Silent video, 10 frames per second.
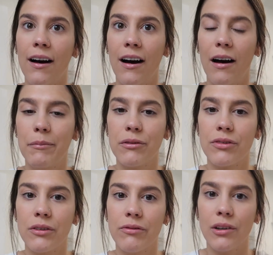Um,
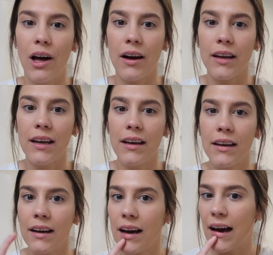for
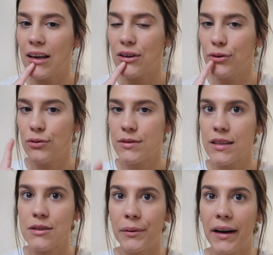vlogging, I use
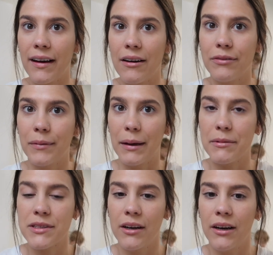this one I got from
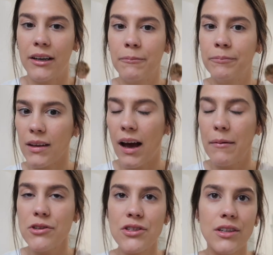Amazon.
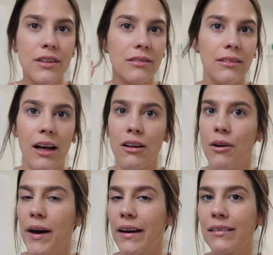I'm just gonna, I'll
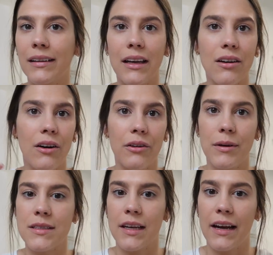go ahead and link all the
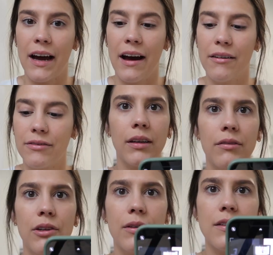ones that I have.
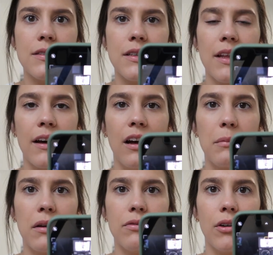If you can see that on
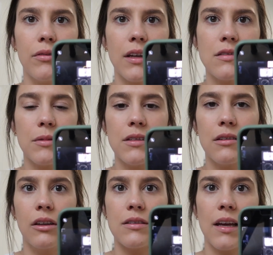my phone, that's what
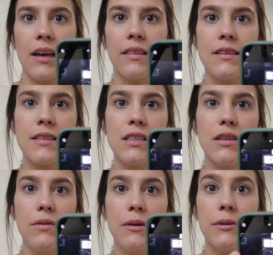it looks like. This is
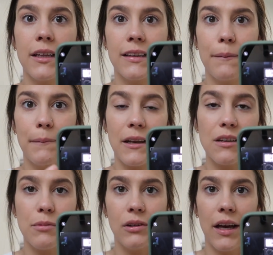the one with like the
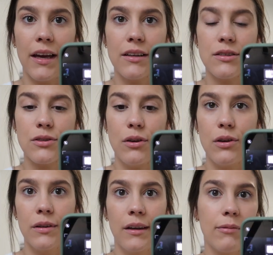bendable legs, so you
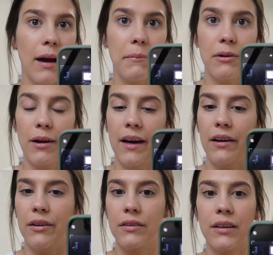can like wrap it
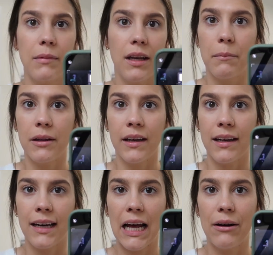around, manipulate
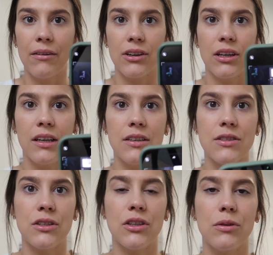it however you need
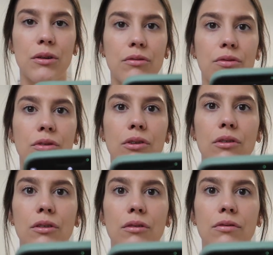to
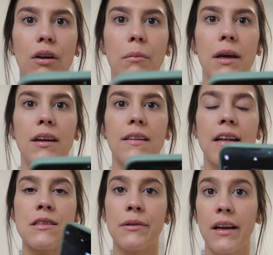for filming. And
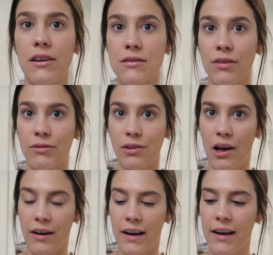that's one I use for
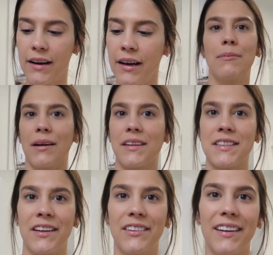vlogging. You brought the tunnel